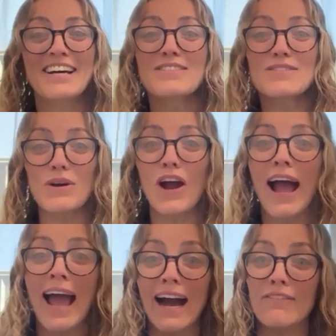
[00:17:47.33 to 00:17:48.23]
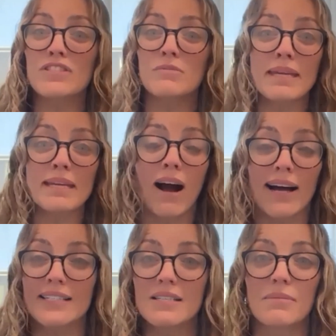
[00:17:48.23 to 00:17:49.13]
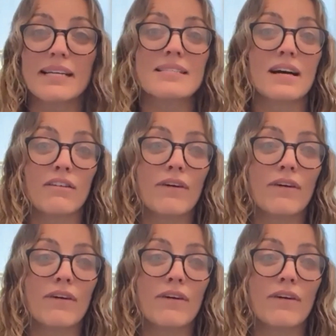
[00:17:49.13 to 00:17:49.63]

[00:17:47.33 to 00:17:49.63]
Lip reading: So I have to be kind to myself.